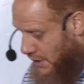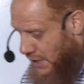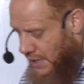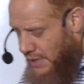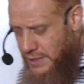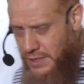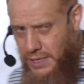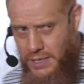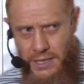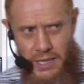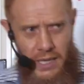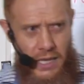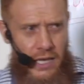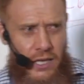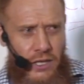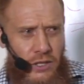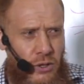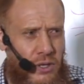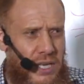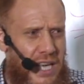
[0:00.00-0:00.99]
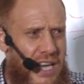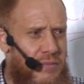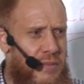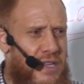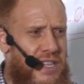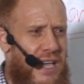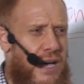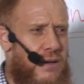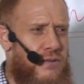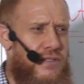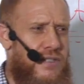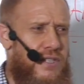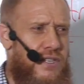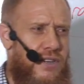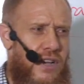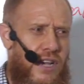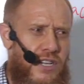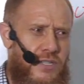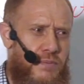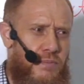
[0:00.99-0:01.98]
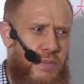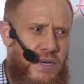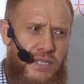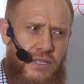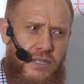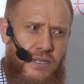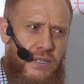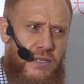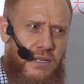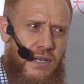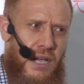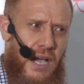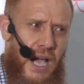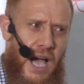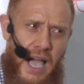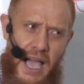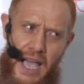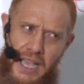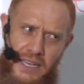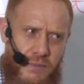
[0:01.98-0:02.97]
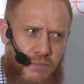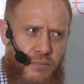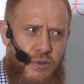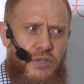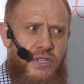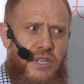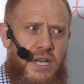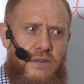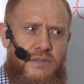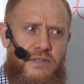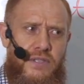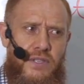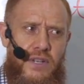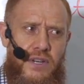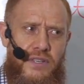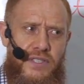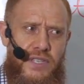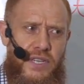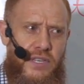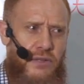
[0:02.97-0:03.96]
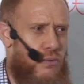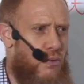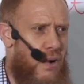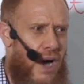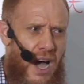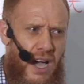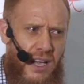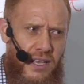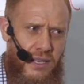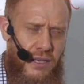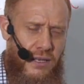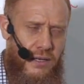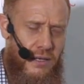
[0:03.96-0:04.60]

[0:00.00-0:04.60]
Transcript: and said, you gave me 1,000 dinars, but I hadn't put 1,000 dinars here. Why?